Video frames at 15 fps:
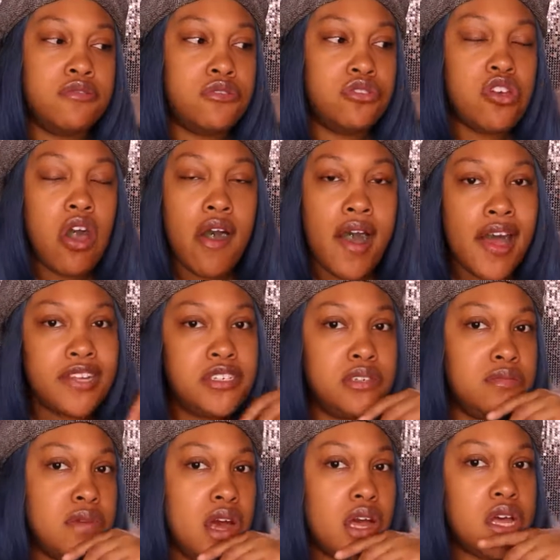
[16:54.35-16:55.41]
Yeah, I did
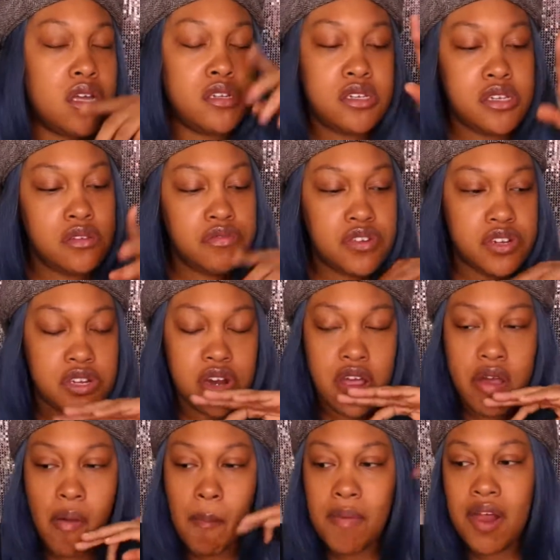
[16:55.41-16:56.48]
my good deed for
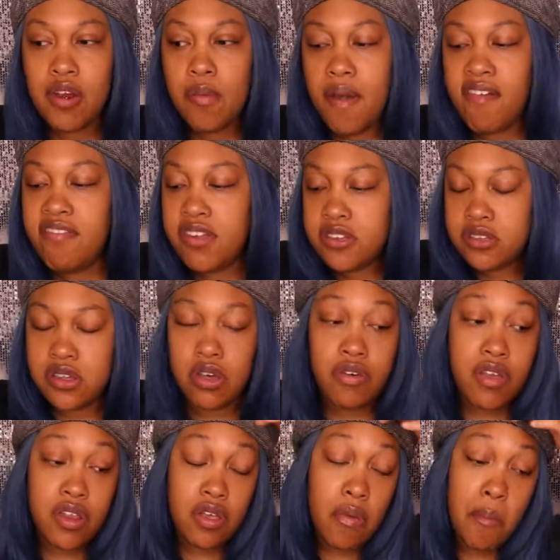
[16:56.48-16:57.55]
today. I know my face look
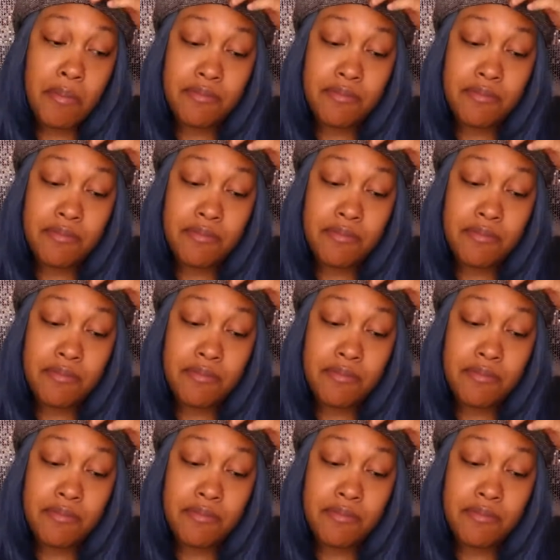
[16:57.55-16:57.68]
crazy.